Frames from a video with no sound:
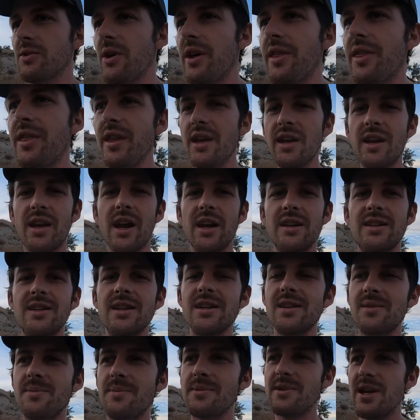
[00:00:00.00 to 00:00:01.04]
So I think I
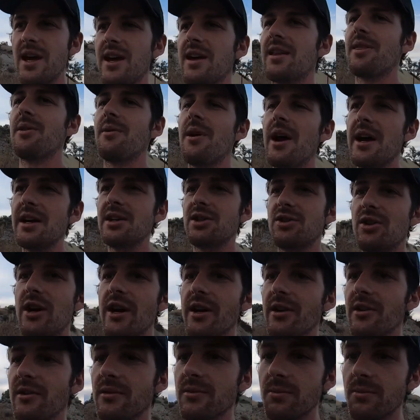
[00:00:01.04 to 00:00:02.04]
did take the right trail.